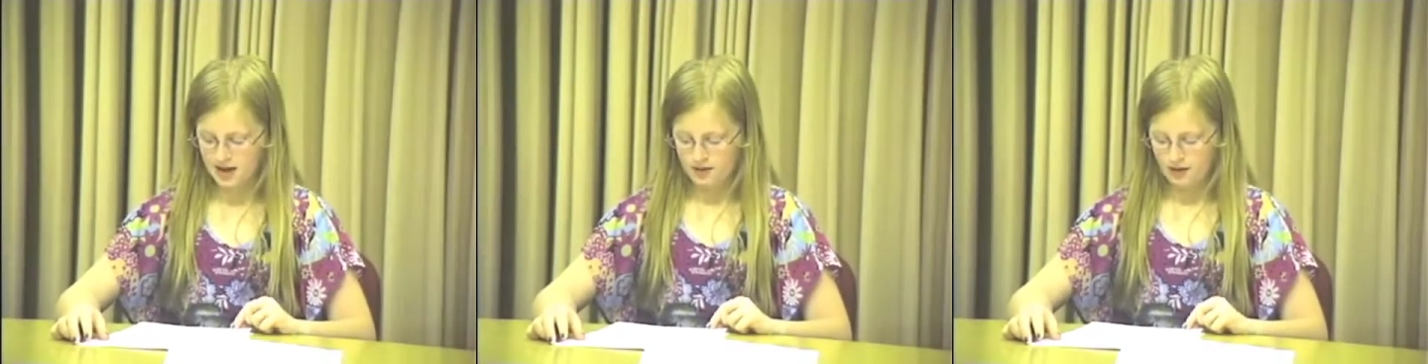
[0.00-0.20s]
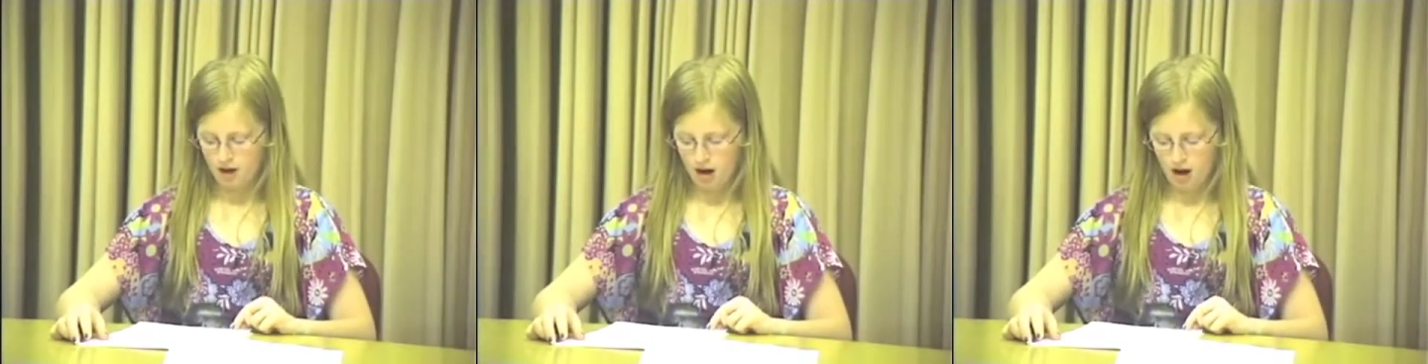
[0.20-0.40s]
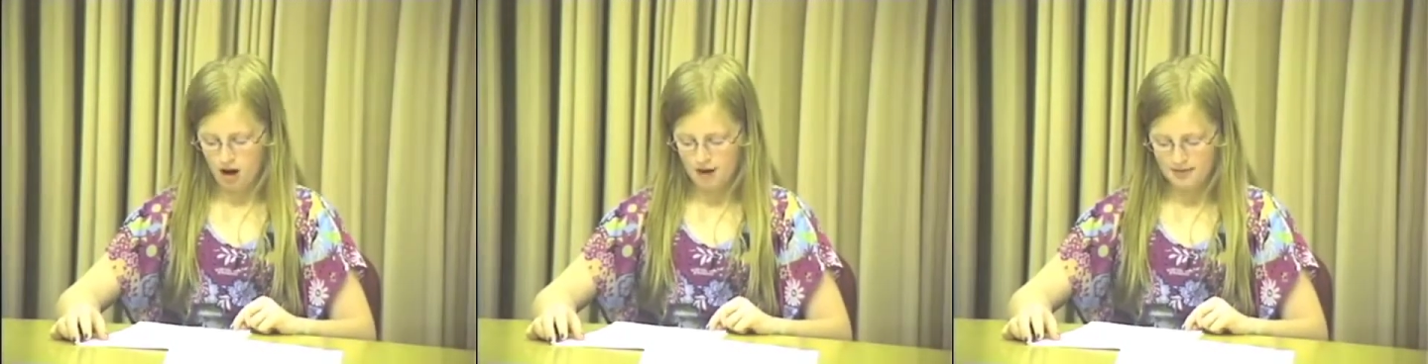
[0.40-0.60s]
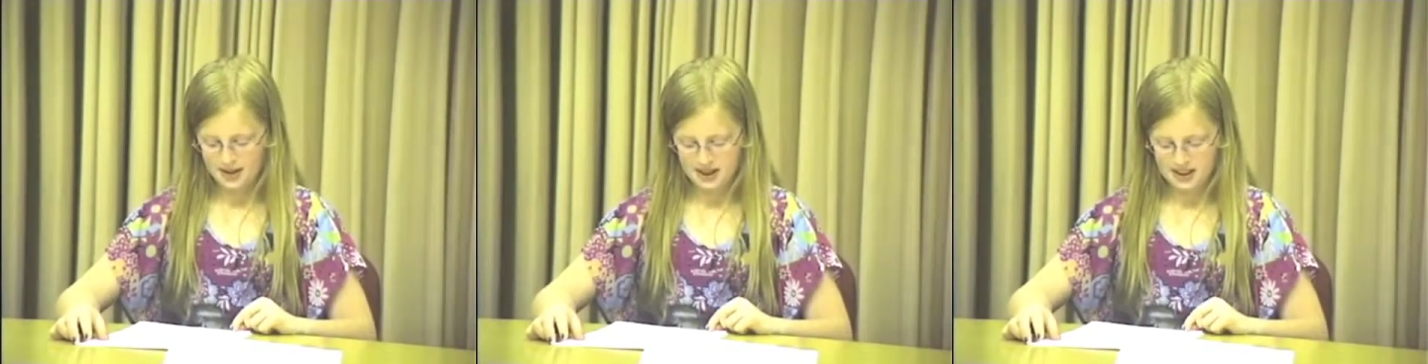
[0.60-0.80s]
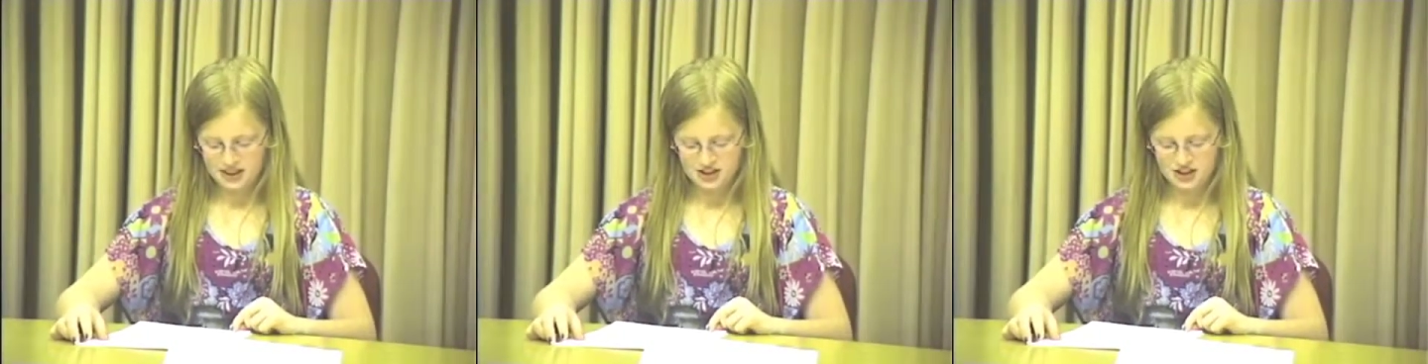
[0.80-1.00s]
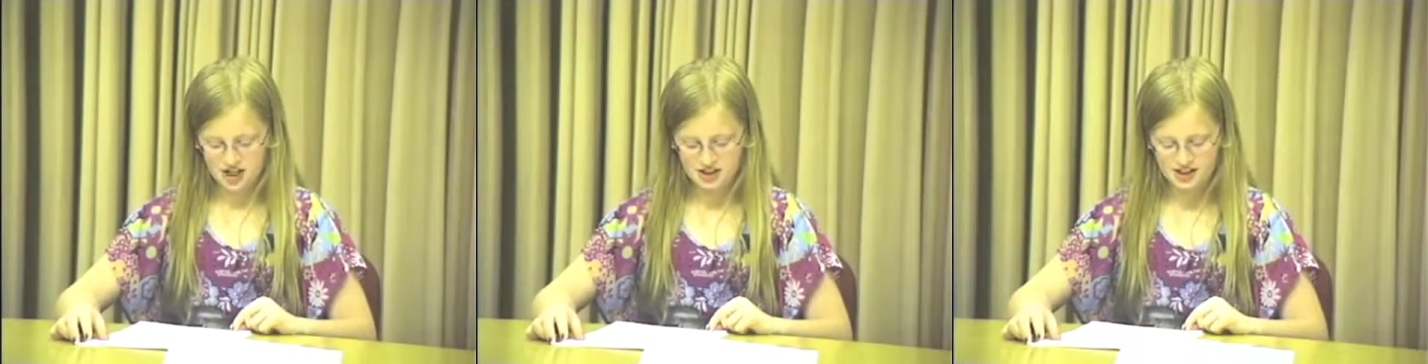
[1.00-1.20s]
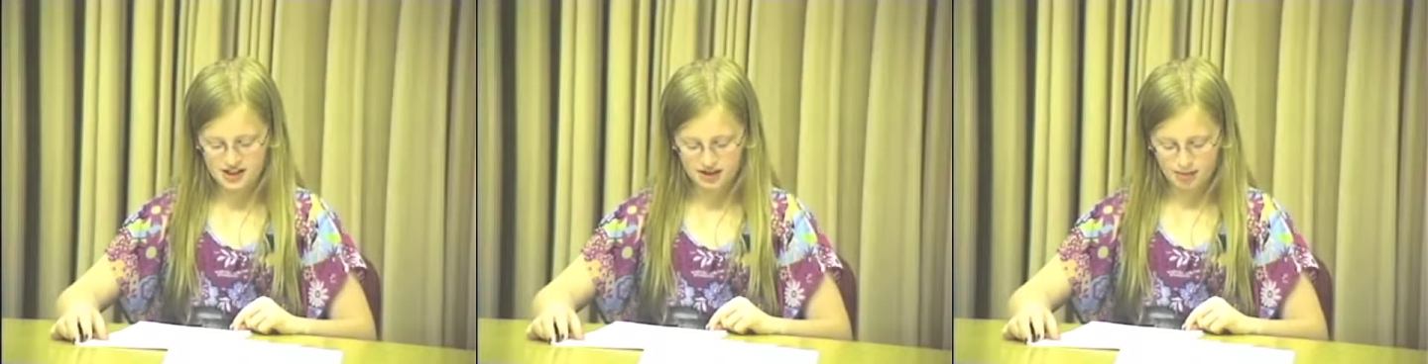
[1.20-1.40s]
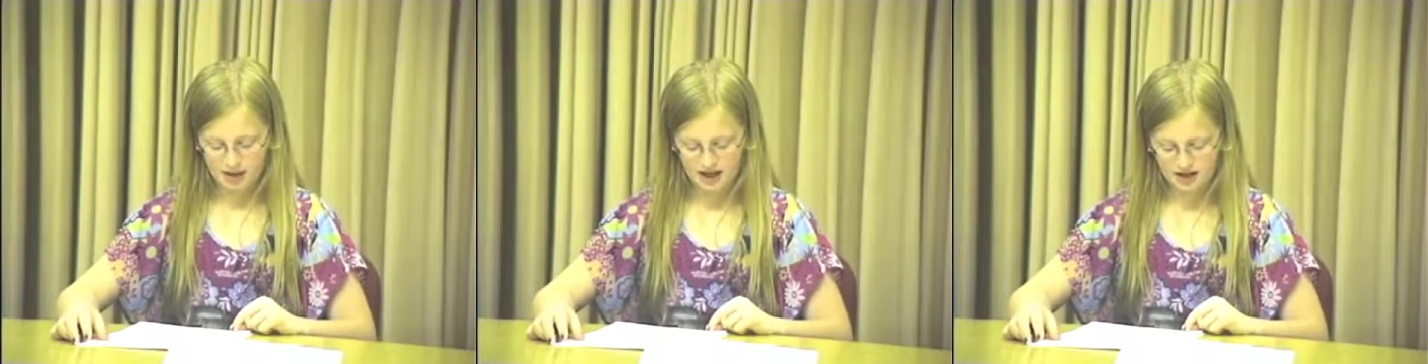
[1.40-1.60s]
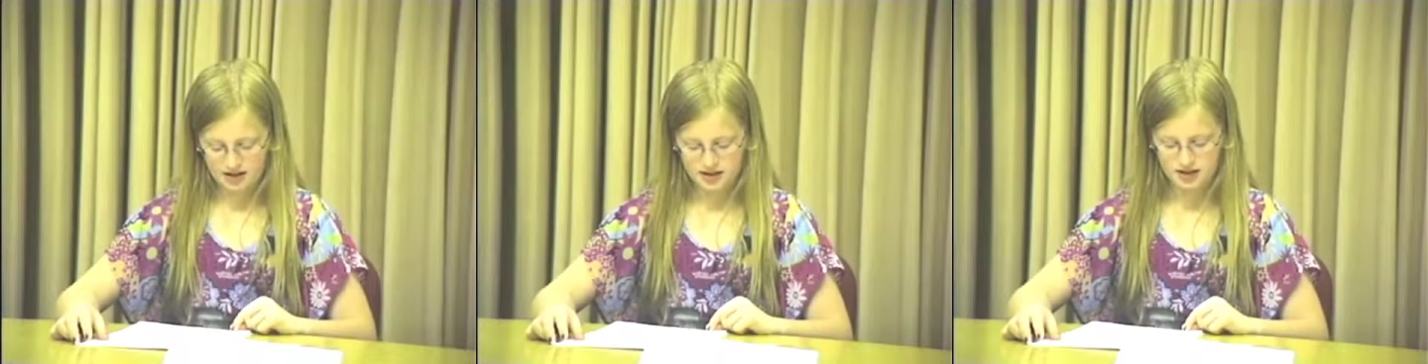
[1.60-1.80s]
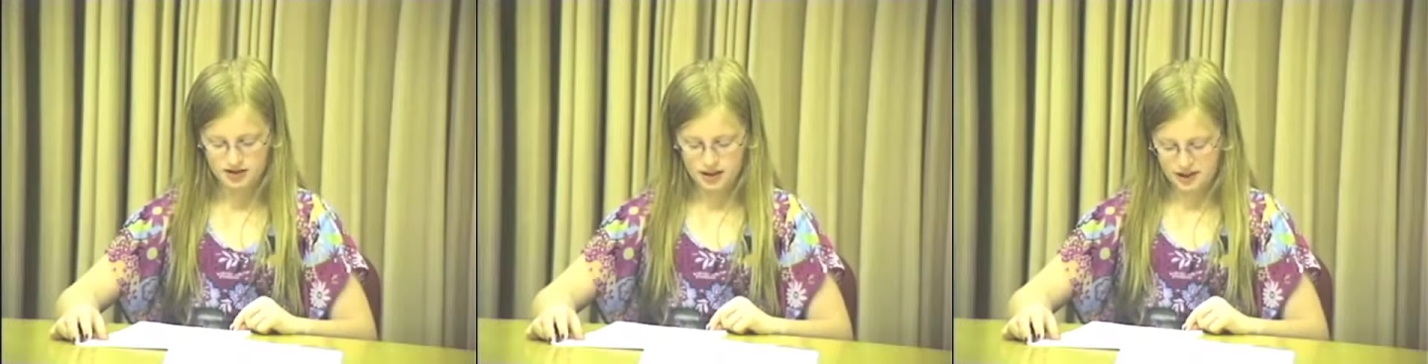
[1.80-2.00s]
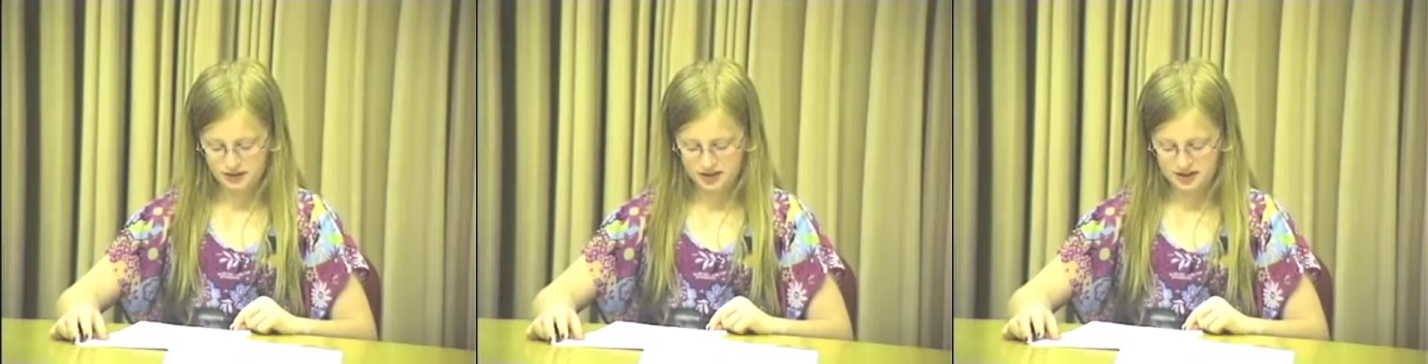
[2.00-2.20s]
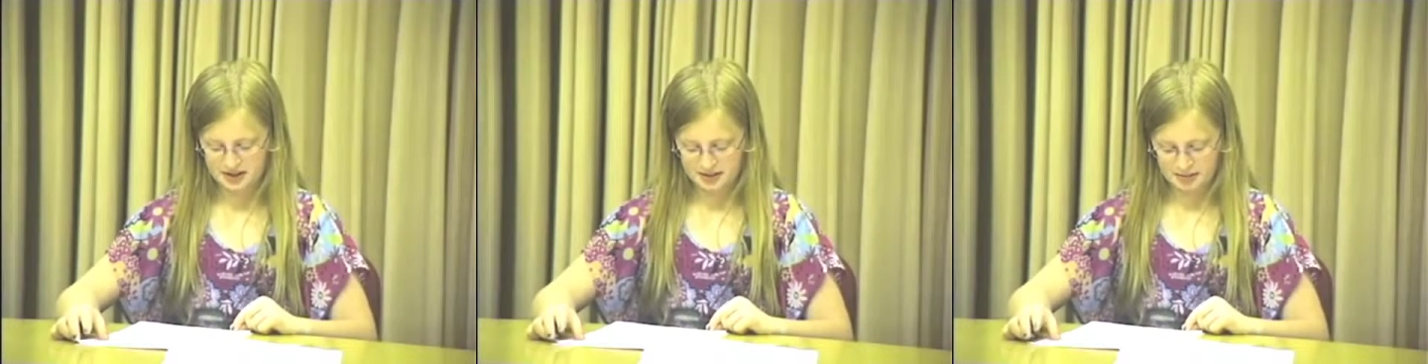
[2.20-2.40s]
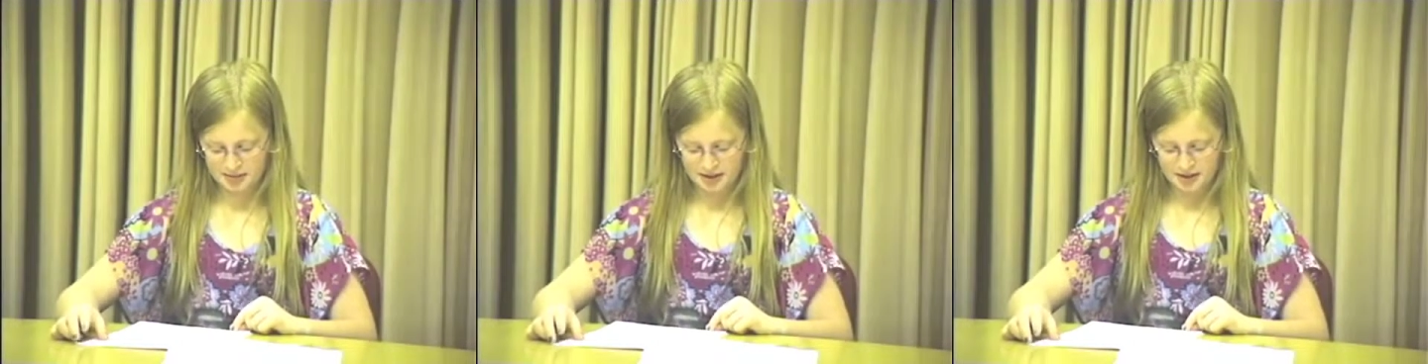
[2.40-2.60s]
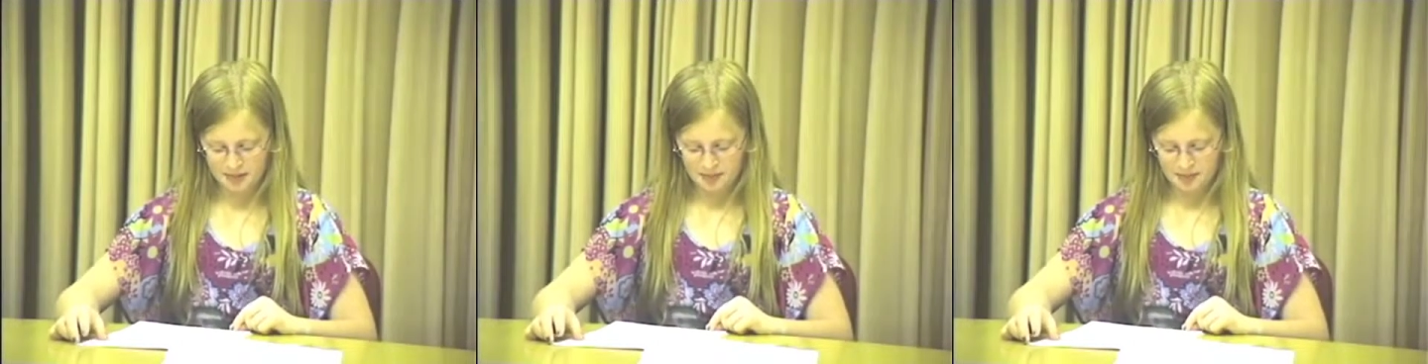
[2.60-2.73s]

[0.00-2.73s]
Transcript: for all but its youngest players and travel teams.